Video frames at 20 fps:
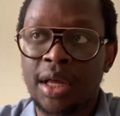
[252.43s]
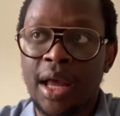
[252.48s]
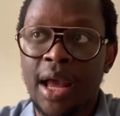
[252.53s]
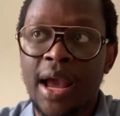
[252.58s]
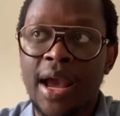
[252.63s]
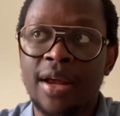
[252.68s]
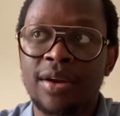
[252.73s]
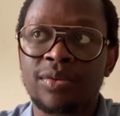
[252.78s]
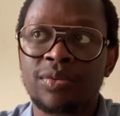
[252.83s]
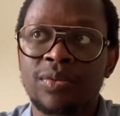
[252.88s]

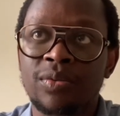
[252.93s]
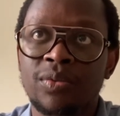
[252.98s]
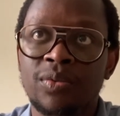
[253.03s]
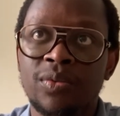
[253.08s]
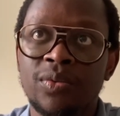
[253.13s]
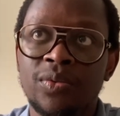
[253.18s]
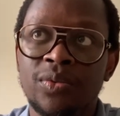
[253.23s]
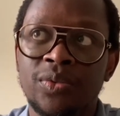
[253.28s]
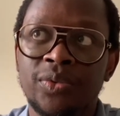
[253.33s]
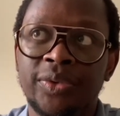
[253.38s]
And
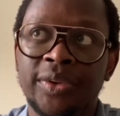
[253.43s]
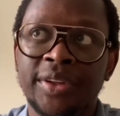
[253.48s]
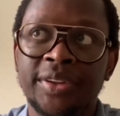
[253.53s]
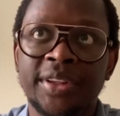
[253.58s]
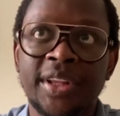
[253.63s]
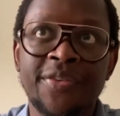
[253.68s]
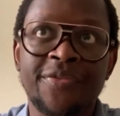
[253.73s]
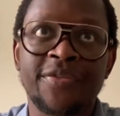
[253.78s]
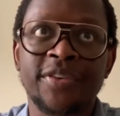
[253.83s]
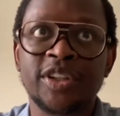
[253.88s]
the
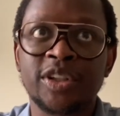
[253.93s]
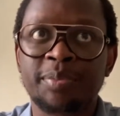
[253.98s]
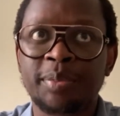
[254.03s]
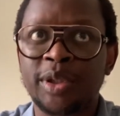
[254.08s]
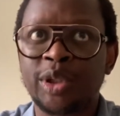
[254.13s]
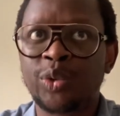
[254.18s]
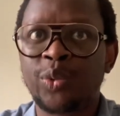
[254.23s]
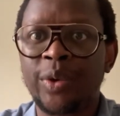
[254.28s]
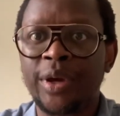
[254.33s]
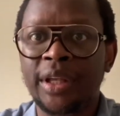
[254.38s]
difference
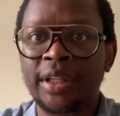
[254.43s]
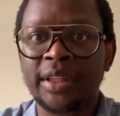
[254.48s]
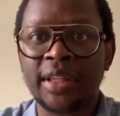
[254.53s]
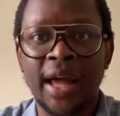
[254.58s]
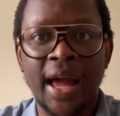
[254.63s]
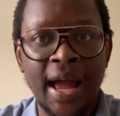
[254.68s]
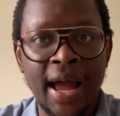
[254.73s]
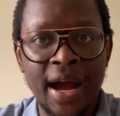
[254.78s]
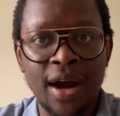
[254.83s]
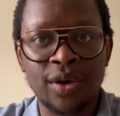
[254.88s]
between the
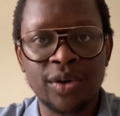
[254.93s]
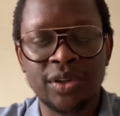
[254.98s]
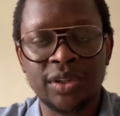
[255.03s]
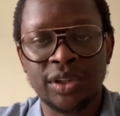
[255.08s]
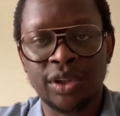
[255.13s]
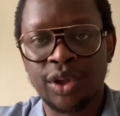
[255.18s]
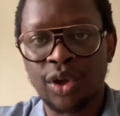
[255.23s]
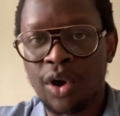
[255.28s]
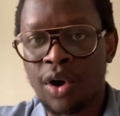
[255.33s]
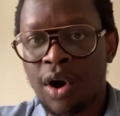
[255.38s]
house and
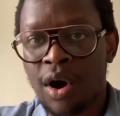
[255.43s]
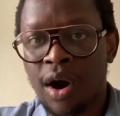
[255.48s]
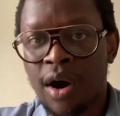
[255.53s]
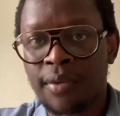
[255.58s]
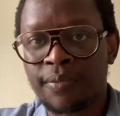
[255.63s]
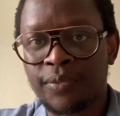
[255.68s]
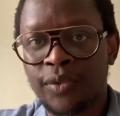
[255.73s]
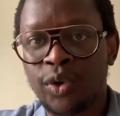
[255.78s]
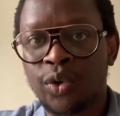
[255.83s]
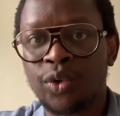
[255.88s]
the car,
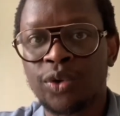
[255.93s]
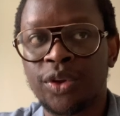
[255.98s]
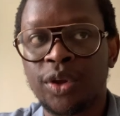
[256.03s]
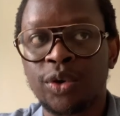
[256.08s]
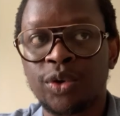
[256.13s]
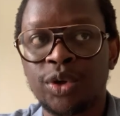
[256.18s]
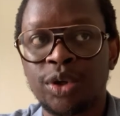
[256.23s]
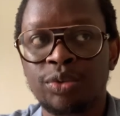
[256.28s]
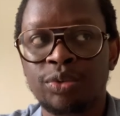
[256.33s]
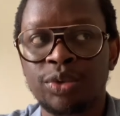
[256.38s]
although
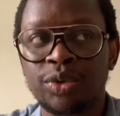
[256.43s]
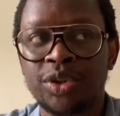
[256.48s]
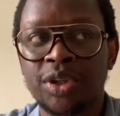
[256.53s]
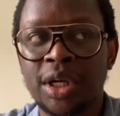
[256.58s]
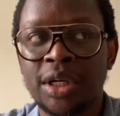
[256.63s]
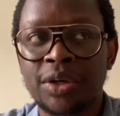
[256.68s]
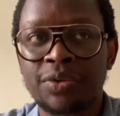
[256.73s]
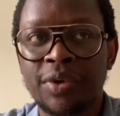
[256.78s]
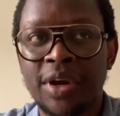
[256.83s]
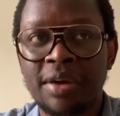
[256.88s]
you will
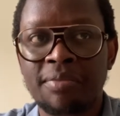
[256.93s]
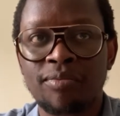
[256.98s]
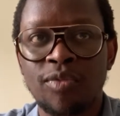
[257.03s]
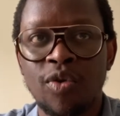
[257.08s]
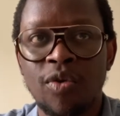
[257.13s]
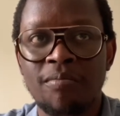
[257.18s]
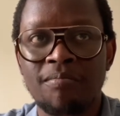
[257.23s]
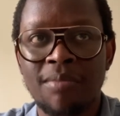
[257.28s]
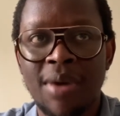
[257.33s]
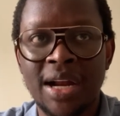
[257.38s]
generate
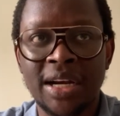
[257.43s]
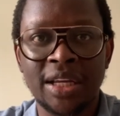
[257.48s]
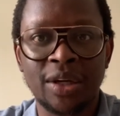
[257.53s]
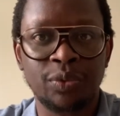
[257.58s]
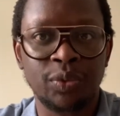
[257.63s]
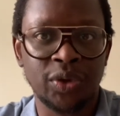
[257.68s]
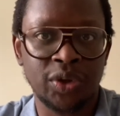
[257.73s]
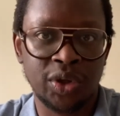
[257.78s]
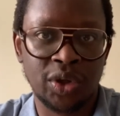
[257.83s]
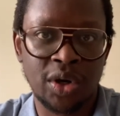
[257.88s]
more money
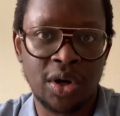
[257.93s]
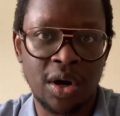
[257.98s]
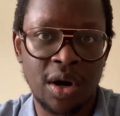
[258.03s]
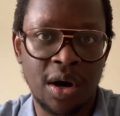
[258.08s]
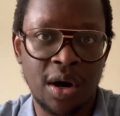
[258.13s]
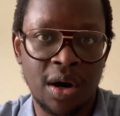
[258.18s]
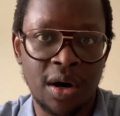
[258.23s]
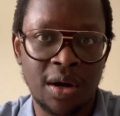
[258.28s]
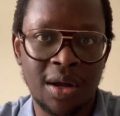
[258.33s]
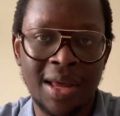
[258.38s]
with the
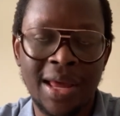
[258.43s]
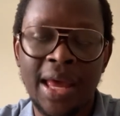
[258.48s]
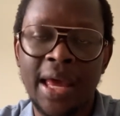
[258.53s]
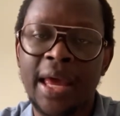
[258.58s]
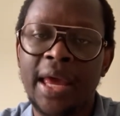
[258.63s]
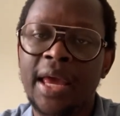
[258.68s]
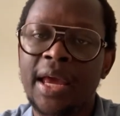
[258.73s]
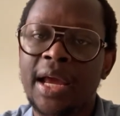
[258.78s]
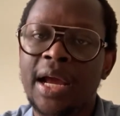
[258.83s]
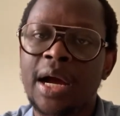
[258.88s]
car,
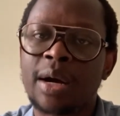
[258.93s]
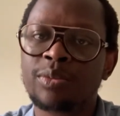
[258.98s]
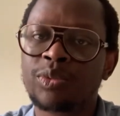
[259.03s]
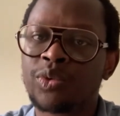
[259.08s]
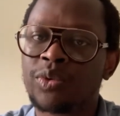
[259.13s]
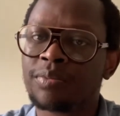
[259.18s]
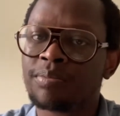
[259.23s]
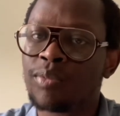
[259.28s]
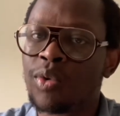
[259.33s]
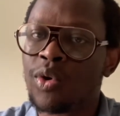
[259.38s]
it comes
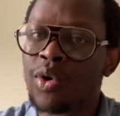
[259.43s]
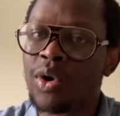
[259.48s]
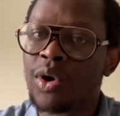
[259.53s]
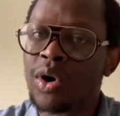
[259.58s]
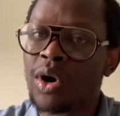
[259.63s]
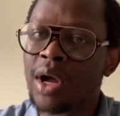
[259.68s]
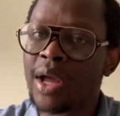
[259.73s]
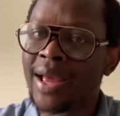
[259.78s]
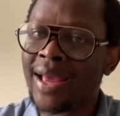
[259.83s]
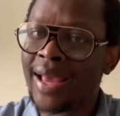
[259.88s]
with more
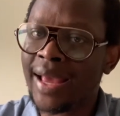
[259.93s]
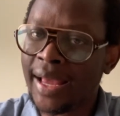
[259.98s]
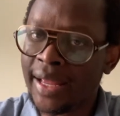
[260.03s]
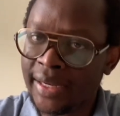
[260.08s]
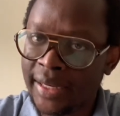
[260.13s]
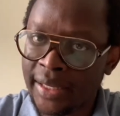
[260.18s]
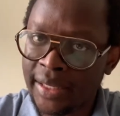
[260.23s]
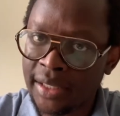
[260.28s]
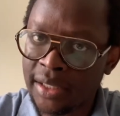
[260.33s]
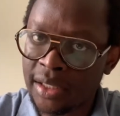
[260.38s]

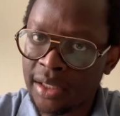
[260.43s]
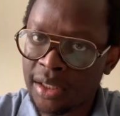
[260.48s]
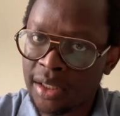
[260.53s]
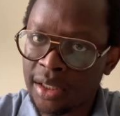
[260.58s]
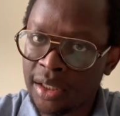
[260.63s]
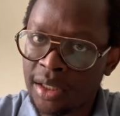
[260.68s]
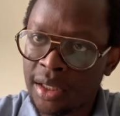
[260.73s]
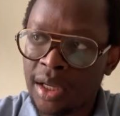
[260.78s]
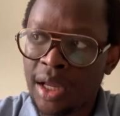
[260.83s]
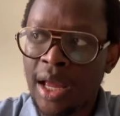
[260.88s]
headache
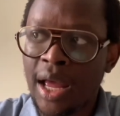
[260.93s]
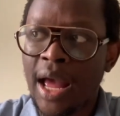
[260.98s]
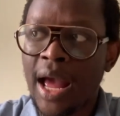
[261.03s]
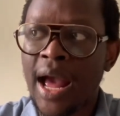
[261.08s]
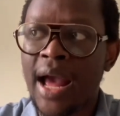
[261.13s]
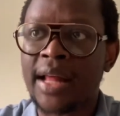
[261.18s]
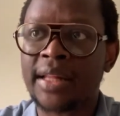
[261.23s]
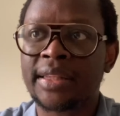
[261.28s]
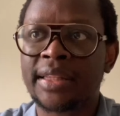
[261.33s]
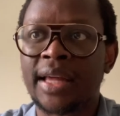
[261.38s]

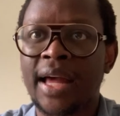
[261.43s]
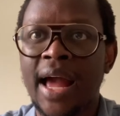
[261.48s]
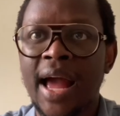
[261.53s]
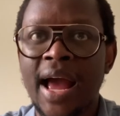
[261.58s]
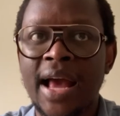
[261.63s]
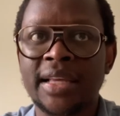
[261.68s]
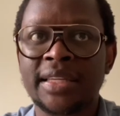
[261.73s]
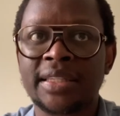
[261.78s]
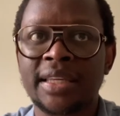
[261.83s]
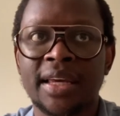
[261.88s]
and the
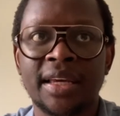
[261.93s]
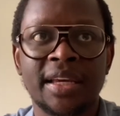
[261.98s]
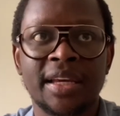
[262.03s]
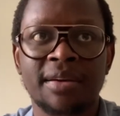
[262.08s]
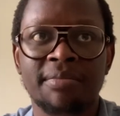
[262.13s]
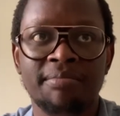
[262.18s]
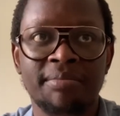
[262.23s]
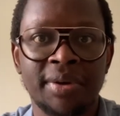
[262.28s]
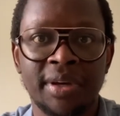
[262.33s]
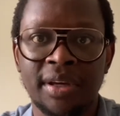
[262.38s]
asset
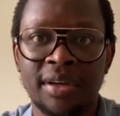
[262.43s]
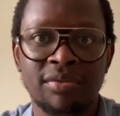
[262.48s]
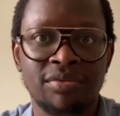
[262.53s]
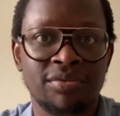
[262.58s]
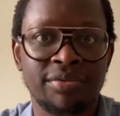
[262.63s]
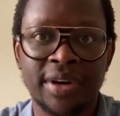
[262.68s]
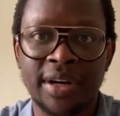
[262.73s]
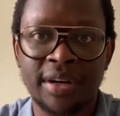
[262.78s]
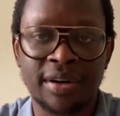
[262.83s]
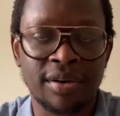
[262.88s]
can be
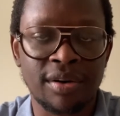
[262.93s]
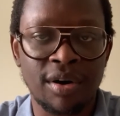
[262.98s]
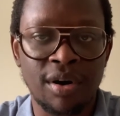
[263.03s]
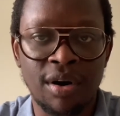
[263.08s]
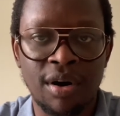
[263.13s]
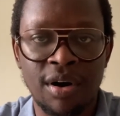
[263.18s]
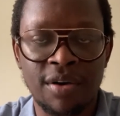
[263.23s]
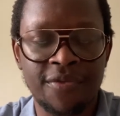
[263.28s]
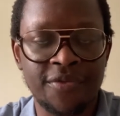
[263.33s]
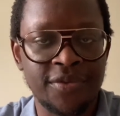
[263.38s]
written
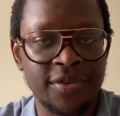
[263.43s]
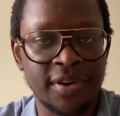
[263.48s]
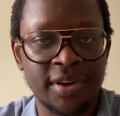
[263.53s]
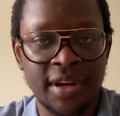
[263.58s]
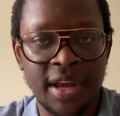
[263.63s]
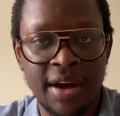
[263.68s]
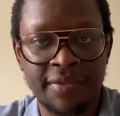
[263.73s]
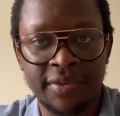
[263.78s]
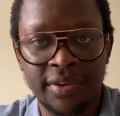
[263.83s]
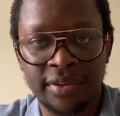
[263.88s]
off. You can
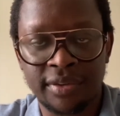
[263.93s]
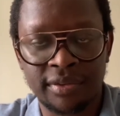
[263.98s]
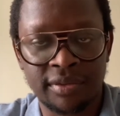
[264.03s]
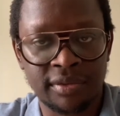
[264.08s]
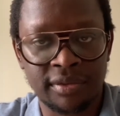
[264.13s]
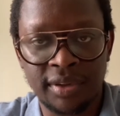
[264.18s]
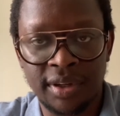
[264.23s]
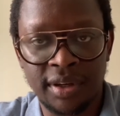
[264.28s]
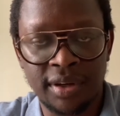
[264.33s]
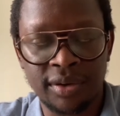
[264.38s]
have a,
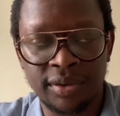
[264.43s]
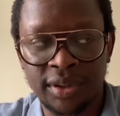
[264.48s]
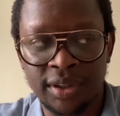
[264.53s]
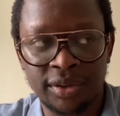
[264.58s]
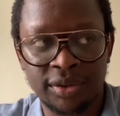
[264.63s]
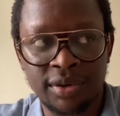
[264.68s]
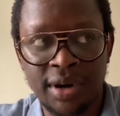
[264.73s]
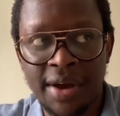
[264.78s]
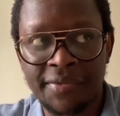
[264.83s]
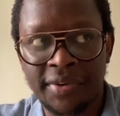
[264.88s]
you know, the
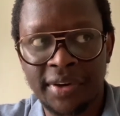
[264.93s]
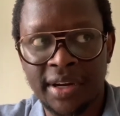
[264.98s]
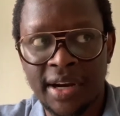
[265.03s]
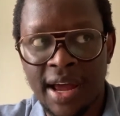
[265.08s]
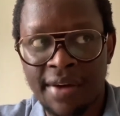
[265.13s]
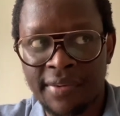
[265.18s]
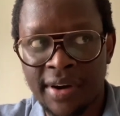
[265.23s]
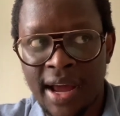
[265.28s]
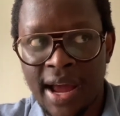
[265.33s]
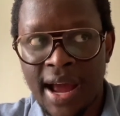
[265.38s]
driver can
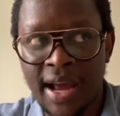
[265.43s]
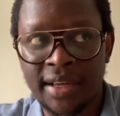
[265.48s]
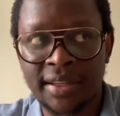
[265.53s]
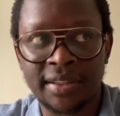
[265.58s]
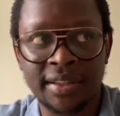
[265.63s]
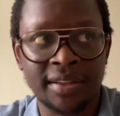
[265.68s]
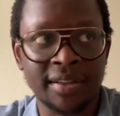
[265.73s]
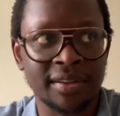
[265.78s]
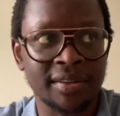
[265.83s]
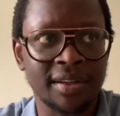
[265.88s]
have an
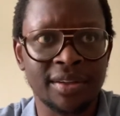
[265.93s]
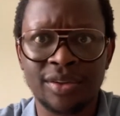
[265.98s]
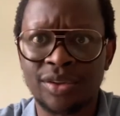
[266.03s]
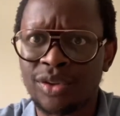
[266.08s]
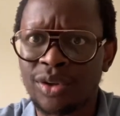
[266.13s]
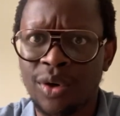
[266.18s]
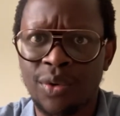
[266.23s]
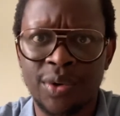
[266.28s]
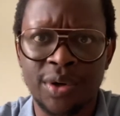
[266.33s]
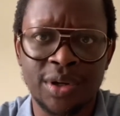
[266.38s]
accident and
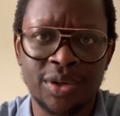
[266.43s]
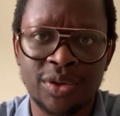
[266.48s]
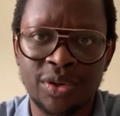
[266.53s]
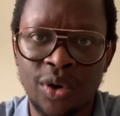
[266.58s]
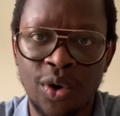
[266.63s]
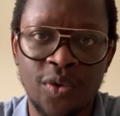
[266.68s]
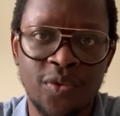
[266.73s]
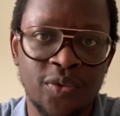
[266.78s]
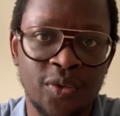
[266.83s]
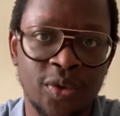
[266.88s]
so on and
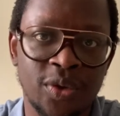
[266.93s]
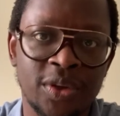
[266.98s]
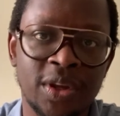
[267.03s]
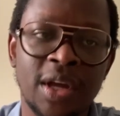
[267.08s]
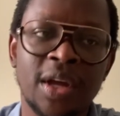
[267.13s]
so forth.